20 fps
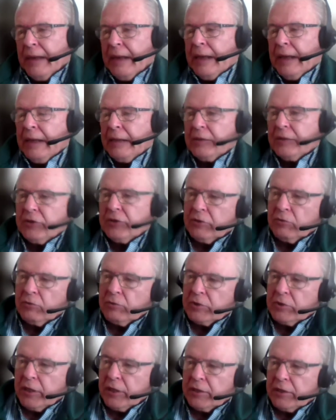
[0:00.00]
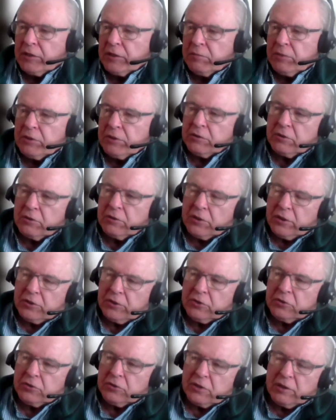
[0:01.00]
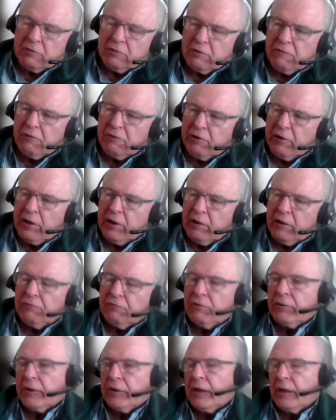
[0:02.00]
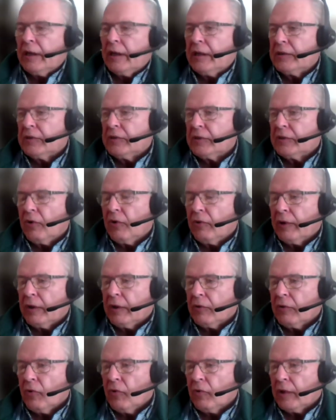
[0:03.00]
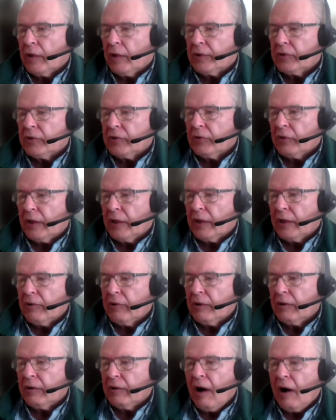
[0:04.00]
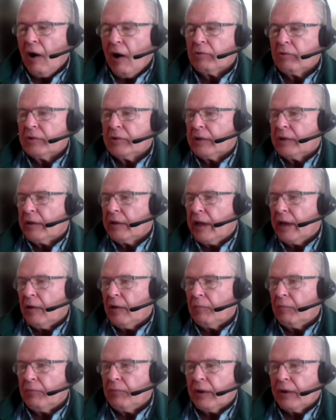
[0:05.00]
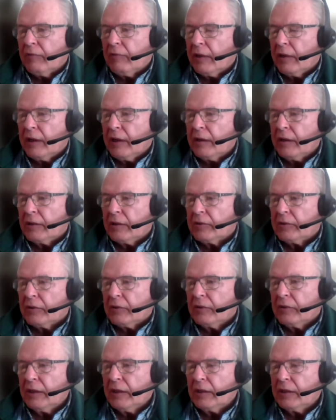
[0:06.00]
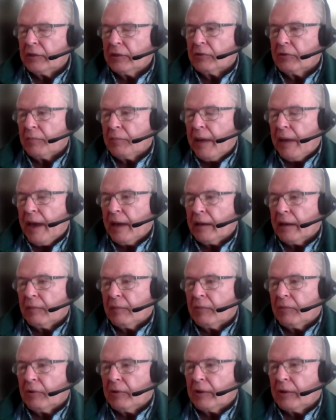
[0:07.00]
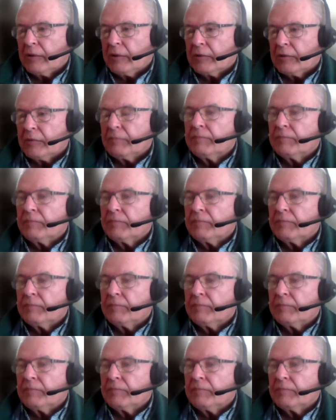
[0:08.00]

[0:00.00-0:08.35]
The Central Wisconsin Business Angels, they were very helpful in getting us going and rolling. So they were always there to help whenever they could. So this goes back a number of years.